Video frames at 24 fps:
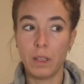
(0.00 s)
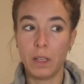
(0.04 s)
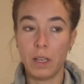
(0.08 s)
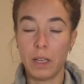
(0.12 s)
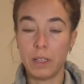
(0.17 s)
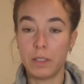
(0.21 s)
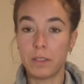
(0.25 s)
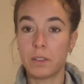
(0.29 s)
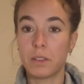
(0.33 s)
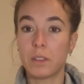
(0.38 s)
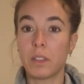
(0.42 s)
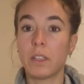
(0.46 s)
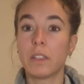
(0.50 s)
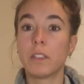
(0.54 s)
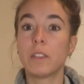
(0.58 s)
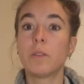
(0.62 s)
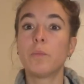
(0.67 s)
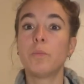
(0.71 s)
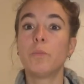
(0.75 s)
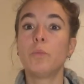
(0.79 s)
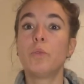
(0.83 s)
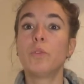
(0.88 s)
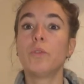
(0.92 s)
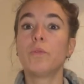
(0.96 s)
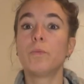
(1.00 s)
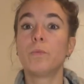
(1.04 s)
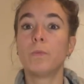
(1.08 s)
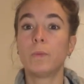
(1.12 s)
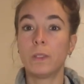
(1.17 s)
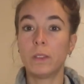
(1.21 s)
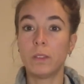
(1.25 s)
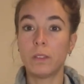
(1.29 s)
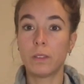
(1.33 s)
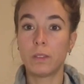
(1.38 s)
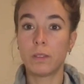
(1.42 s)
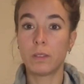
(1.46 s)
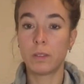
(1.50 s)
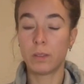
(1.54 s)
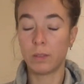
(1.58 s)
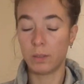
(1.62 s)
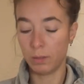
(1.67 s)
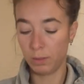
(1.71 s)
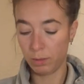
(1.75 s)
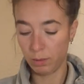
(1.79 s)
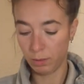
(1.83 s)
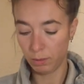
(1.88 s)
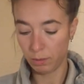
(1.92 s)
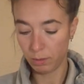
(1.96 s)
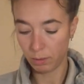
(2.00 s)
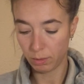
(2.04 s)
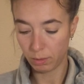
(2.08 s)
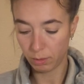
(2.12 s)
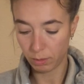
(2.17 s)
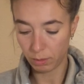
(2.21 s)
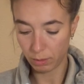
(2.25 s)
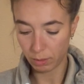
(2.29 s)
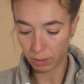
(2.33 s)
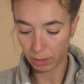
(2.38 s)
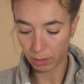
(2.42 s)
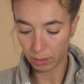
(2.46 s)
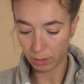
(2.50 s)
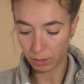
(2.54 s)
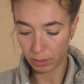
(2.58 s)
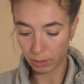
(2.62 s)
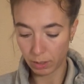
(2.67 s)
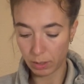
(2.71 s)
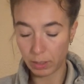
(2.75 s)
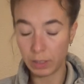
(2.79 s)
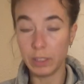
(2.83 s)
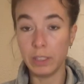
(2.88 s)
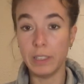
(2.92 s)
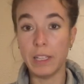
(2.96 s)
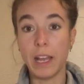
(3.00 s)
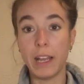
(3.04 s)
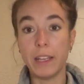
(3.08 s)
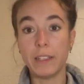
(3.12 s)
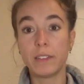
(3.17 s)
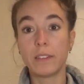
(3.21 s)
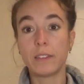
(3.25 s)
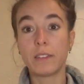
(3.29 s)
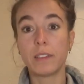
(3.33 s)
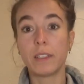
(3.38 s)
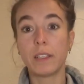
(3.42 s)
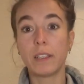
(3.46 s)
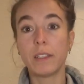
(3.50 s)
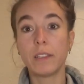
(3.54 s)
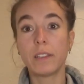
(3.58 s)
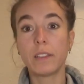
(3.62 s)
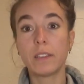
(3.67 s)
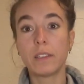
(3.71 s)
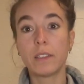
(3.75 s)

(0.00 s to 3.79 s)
I started movement. I studied dancing.